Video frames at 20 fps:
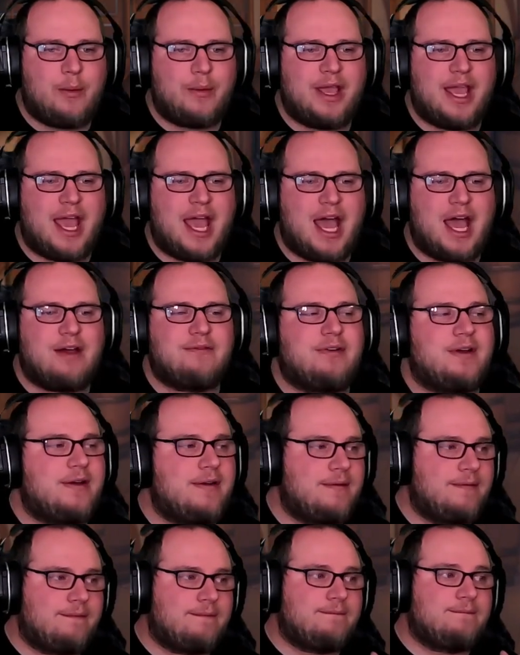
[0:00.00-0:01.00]
we have
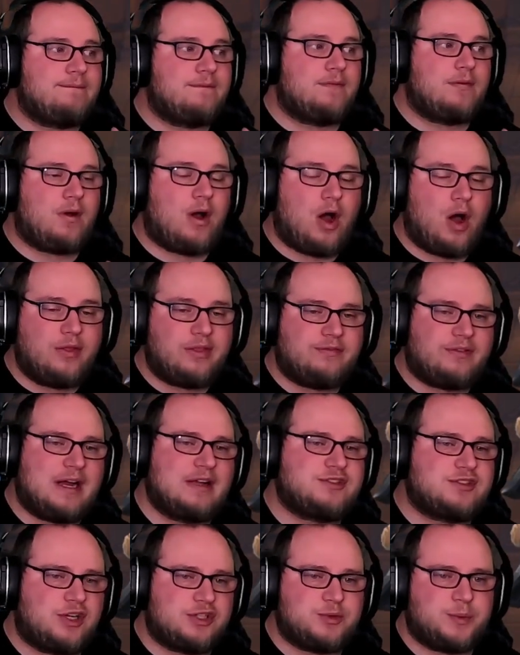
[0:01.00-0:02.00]
all the
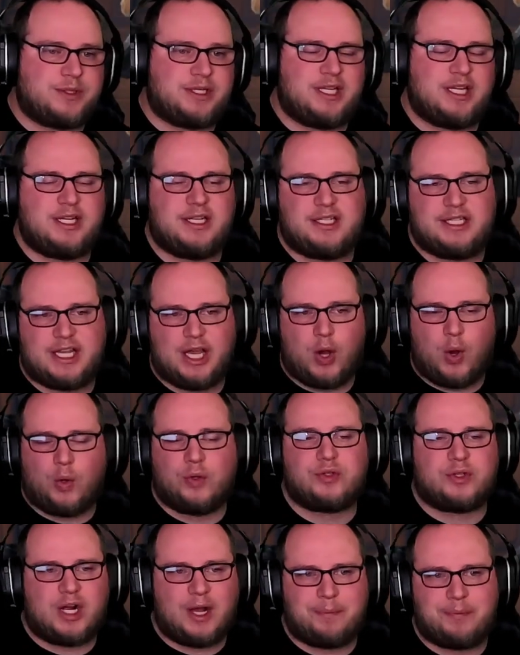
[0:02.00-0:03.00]
5 stars we need to get
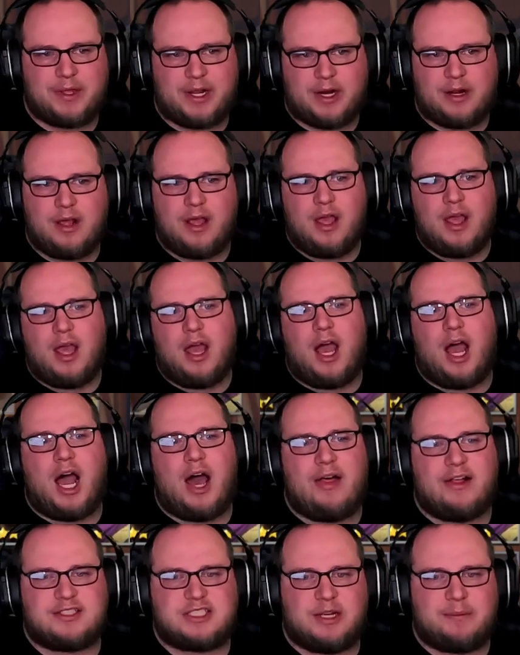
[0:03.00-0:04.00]
Holder up there.
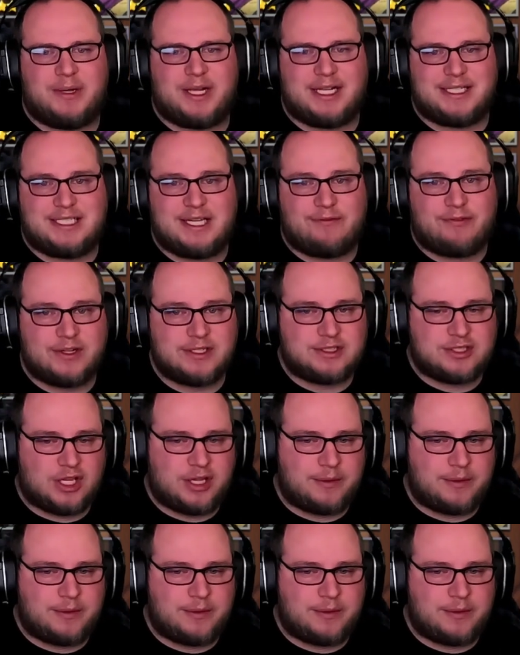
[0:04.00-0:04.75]
That's gonna make a difference,